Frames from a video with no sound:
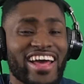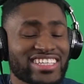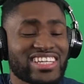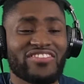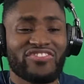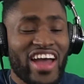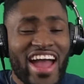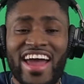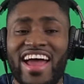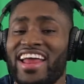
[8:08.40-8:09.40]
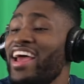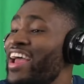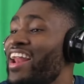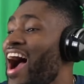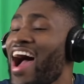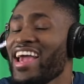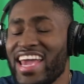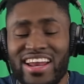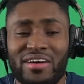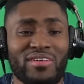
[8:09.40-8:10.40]
hits the fan and, and I
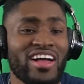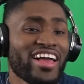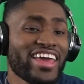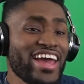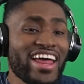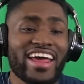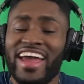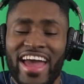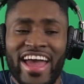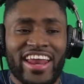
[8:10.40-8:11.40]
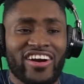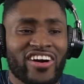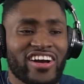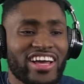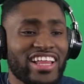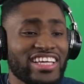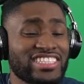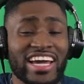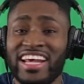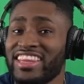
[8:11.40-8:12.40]
hit up get hit or
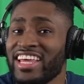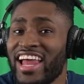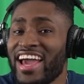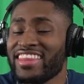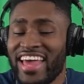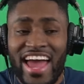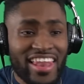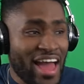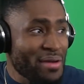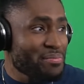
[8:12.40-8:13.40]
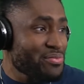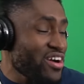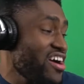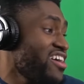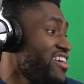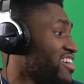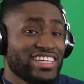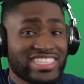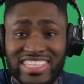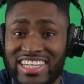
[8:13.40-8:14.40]
anything like that, like, bruh, this
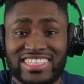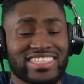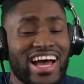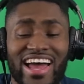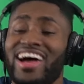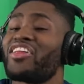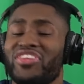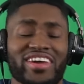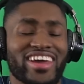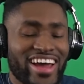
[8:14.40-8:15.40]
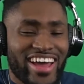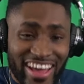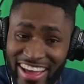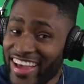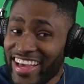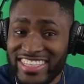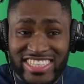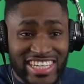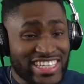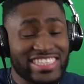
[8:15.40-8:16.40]
shit is not healthy.
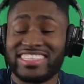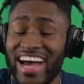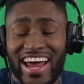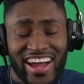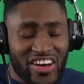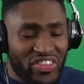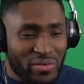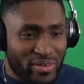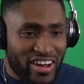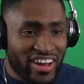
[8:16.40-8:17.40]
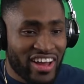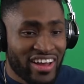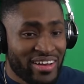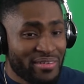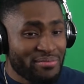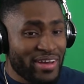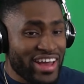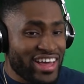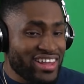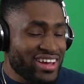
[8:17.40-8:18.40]
shit is not healthy, bruh.
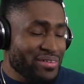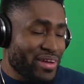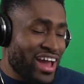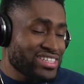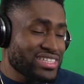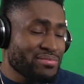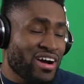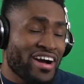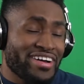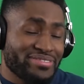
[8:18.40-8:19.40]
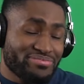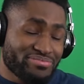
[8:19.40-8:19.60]
Man, look, hey, Samad,